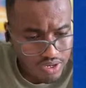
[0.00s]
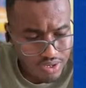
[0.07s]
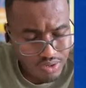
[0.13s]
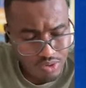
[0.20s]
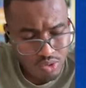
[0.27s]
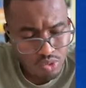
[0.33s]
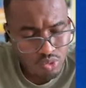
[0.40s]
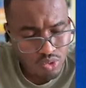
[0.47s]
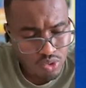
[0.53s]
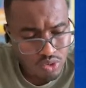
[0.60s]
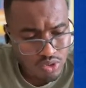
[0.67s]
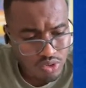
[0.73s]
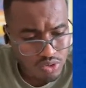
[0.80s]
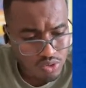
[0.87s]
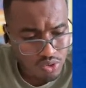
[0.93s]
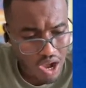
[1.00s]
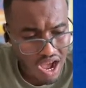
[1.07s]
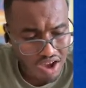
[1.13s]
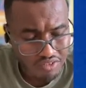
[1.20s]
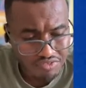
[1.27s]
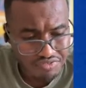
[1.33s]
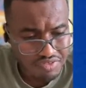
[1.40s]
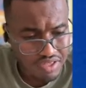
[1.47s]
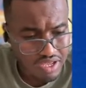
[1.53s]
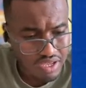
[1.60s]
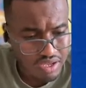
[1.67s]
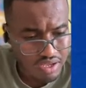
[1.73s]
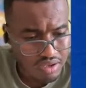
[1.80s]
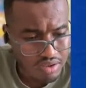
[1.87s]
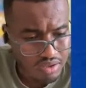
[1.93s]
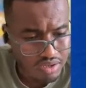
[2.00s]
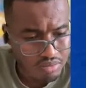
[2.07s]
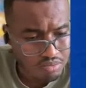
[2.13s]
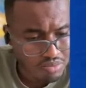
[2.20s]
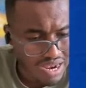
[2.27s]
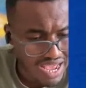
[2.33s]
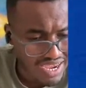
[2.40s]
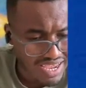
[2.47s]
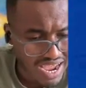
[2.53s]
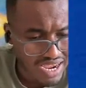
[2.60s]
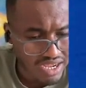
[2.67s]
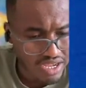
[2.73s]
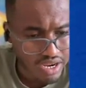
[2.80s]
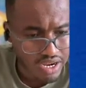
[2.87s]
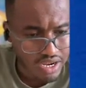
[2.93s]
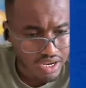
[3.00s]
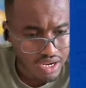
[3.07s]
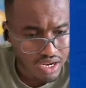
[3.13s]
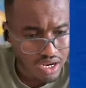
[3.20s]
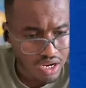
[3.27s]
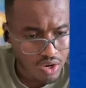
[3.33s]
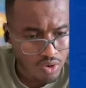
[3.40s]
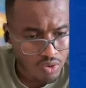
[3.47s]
You have the black and green.